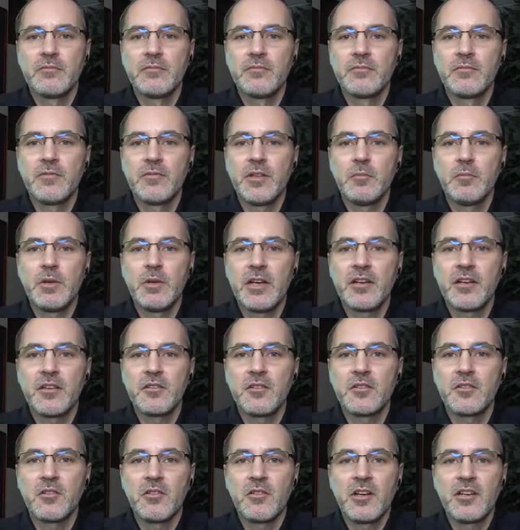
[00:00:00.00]
feedback
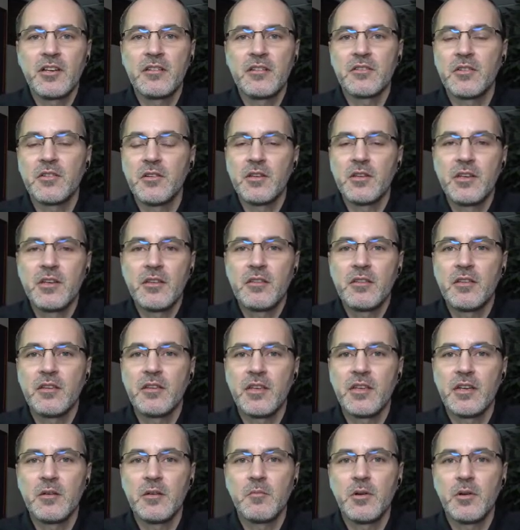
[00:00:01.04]
is great, so
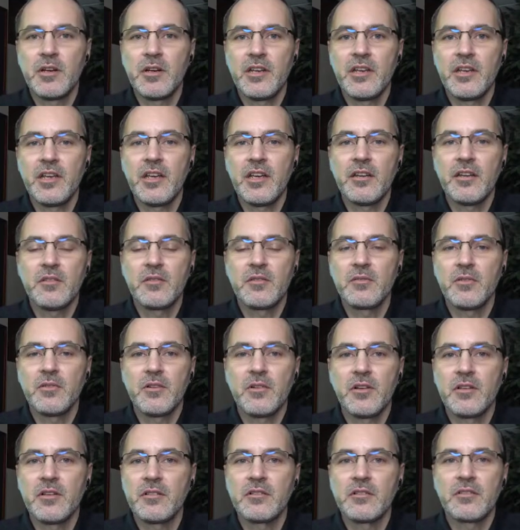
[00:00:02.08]
anything anybody has
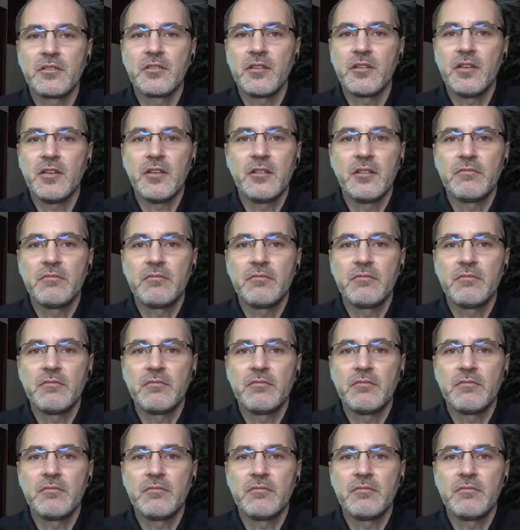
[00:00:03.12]
for us,